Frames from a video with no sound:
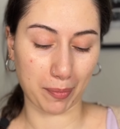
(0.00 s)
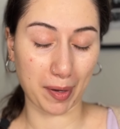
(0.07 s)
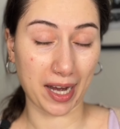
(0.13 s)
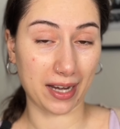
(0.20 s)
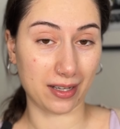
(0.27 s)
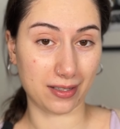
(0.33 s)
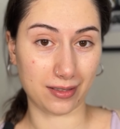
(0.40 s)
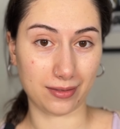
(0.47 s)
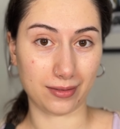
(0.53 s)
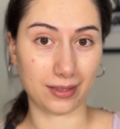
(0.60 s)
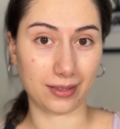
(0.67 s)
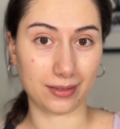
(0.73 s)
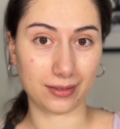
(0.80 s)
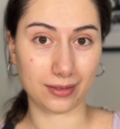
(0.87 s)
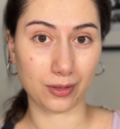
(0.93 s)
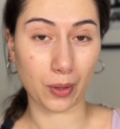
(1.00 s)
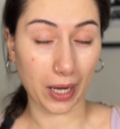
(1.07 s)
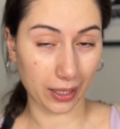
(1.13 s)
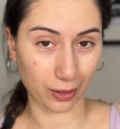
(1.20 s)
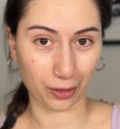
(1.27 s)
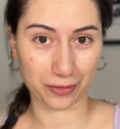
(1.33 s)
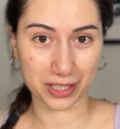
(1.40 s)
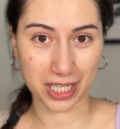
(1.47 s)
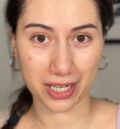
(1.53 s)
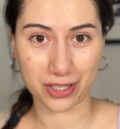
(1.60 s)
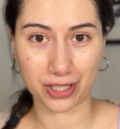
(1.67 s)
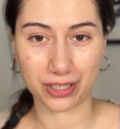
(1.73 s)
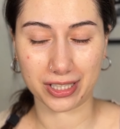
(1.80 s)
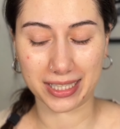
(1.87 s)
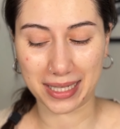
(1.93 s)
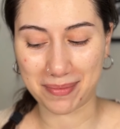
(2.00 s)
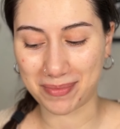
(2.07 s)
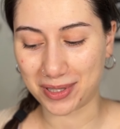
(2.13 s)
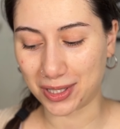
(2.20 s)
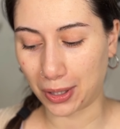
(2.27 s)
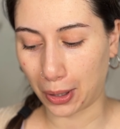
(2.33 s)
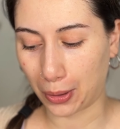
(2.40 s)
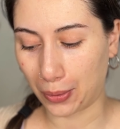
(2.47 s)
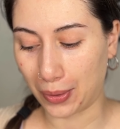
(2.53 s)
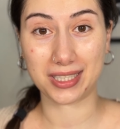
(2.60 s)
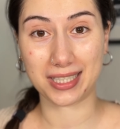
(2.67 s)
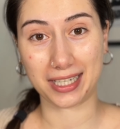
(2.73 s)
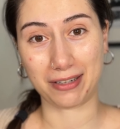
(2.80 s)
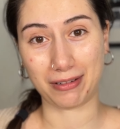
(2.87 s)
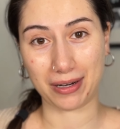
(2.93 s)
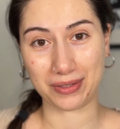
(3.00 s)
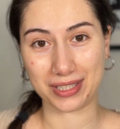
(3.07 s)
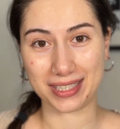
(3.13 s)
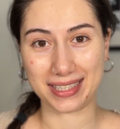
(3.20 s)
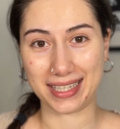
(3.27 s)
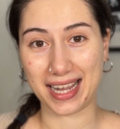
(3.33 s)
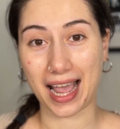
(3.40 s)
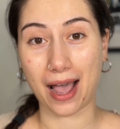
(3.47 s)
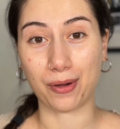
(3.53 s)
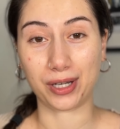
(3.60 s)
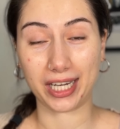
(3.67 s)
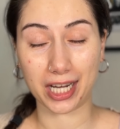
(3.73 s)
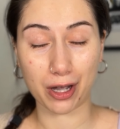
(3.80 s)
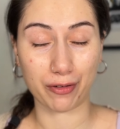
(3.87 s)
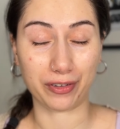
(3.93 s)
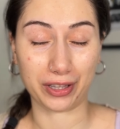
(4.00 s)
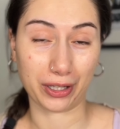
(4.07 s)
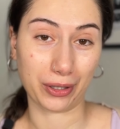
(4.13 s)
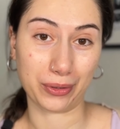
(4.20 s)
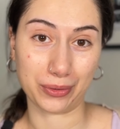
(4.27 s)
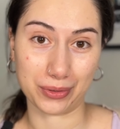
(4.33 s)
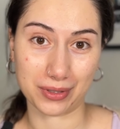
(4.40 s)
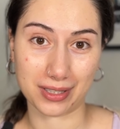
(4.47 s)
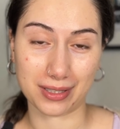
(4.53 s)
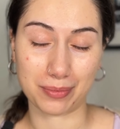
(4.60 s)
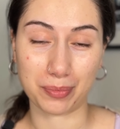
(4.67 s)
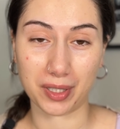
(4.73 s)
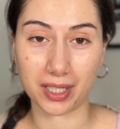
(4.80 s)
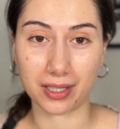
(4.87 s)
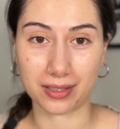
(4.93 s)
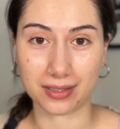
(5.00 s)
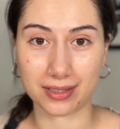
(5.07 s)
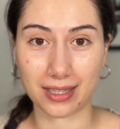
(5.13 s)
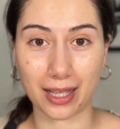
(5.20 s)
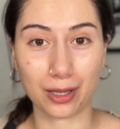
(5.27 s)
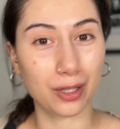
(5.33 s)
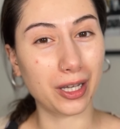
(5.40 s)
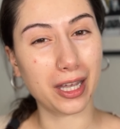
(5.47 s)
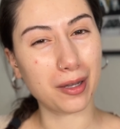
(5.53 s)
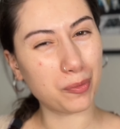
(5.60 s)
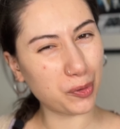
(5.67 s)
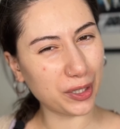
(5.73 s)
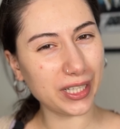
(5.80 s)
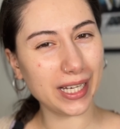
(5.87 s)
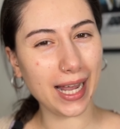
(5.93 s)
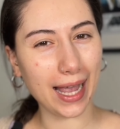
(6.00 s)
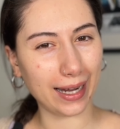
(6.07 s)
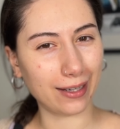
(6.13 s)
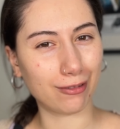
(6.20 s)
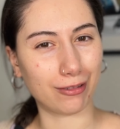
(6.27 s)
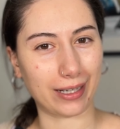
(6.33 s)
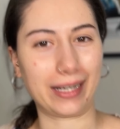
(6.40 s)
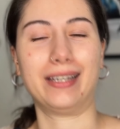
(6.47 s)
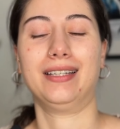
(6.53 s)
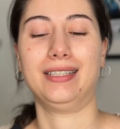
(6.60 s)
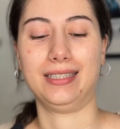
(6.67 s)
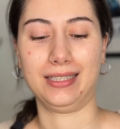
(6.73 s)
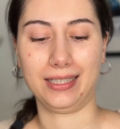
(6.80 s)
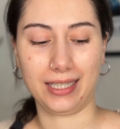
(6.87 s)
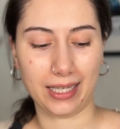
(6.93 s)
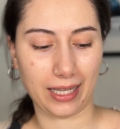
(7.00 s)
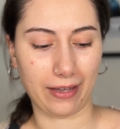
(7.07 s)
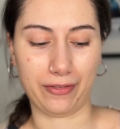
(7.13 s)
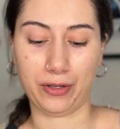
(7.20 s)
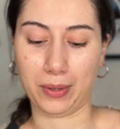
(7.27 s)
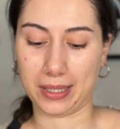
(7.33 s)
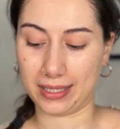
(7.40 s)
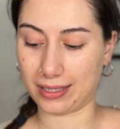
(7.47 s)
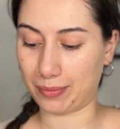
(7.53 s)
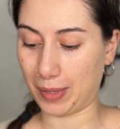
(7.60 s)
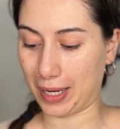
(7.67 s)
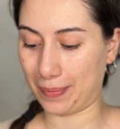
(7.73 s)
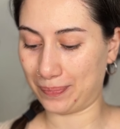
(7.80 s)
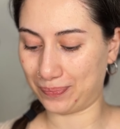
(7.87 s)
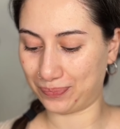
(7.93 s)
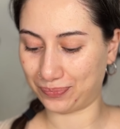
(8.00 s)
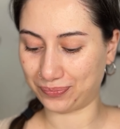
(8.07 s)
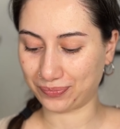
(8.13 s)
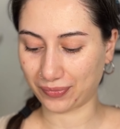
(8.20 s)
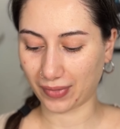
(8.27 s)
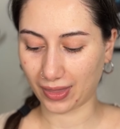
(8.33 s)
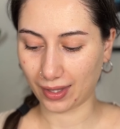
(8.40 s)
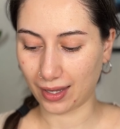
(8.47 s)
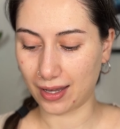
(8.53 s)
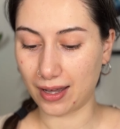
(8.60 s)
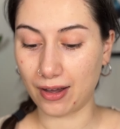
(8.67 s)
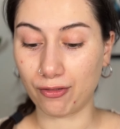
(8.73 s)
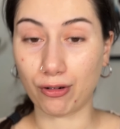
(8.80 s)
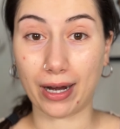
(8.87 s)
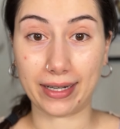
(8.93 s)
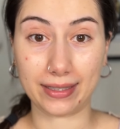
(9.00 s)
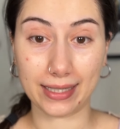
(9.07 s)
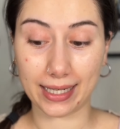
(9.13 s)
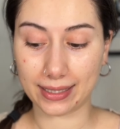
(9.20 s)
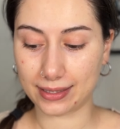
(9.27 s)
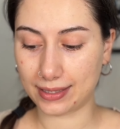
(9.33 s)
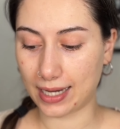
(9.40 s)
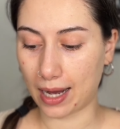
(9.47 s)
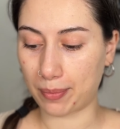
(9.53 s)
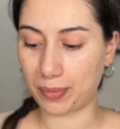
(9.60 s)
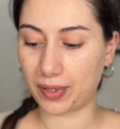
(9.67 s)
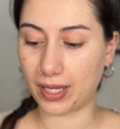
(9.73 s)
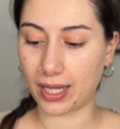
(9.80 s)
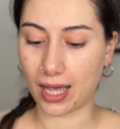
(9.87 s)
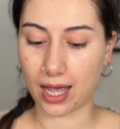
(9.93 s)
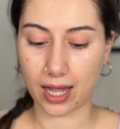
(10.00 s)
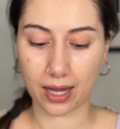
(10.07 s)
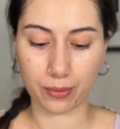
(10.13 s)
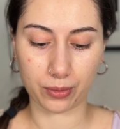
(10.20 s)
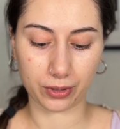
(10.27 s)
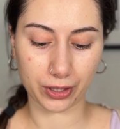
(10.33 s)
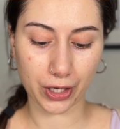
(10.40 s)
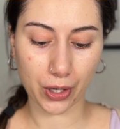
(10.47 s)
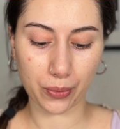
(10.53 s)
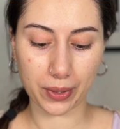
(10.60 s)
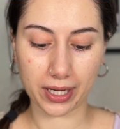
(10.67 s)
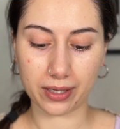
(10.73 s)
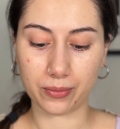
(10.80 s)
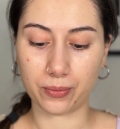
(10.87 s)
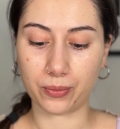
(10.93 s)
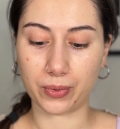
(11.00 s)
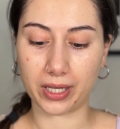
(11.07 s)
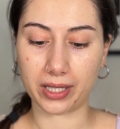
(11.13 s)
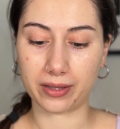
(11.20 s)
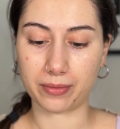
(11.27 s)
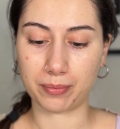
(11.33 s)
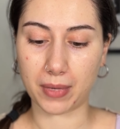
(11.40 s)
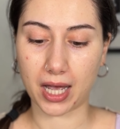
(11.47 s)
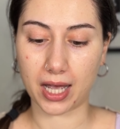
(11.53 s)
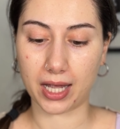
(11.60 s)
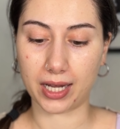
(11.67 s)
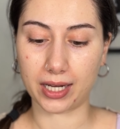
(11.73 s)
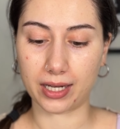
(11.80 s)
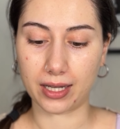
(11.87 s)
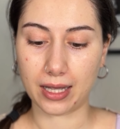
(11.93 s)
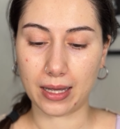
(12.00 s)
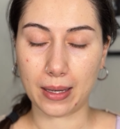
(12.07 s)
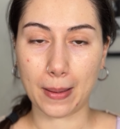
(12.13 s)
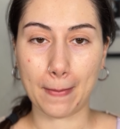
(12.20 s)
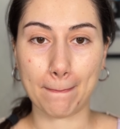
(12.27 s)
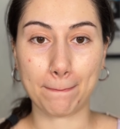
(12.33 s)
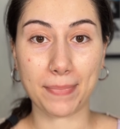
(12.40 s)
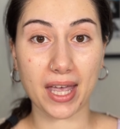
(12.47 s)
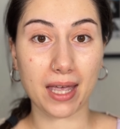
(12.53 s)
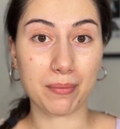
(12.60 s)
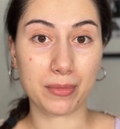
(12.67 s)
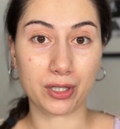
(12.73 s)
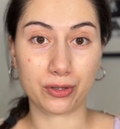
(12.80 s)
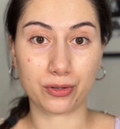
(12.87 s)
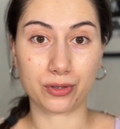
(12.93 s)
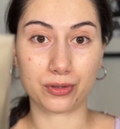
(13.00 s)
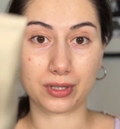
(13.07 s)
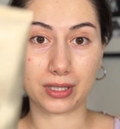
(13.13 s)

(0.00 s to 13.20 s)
paid quite a lot of attention to them, so stick around to see how I cover those because they're looking pretty angry if you ask me. Right, next step, I will go in with my Bare Minerals